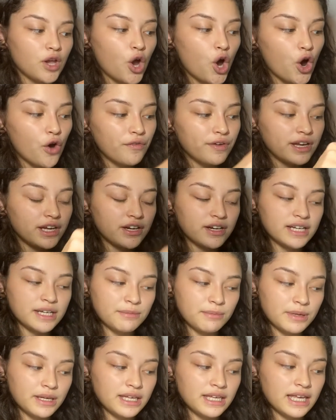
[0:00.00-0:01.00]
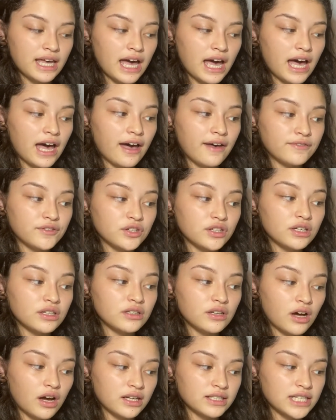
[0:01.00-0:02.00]
Over here in B, after the
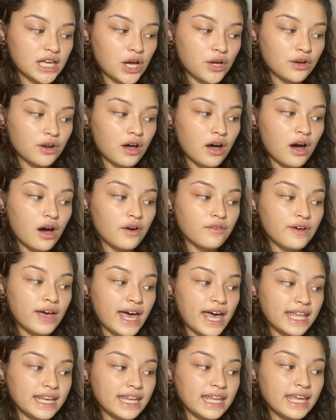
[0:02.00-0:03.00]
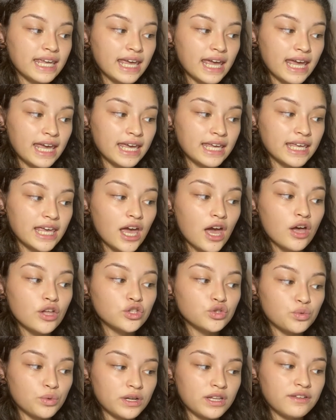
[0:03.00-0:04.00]
knockdown of
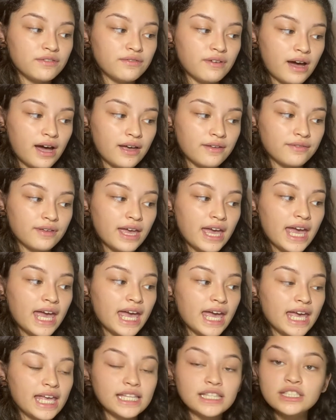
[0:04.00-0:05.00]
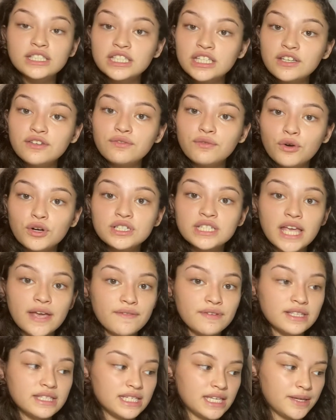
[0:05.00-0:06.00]
NAA25 and
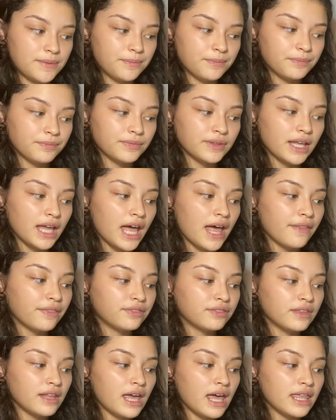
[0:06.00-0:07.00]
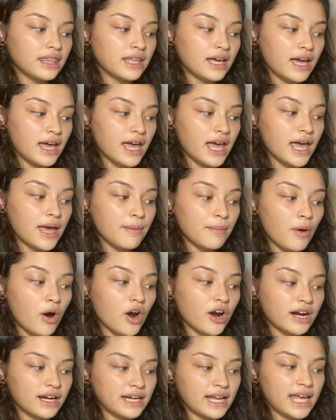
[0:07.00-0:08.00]
T47D, the
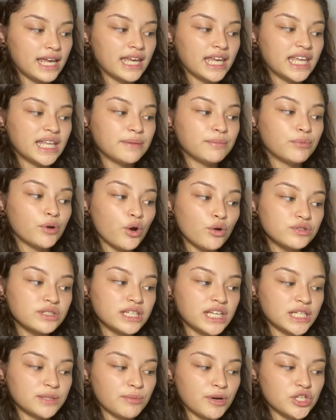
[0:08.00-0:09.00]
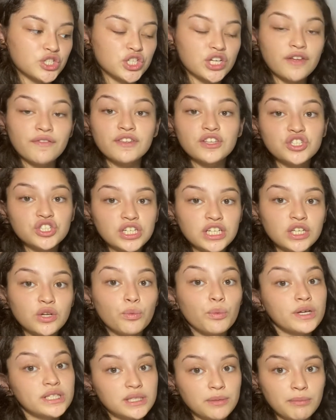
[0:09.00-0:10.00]
mRNA and protein expression of the gene
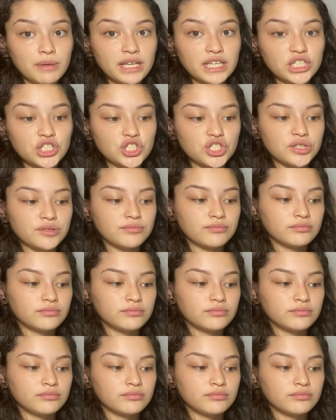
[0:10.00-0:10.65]
was diminished.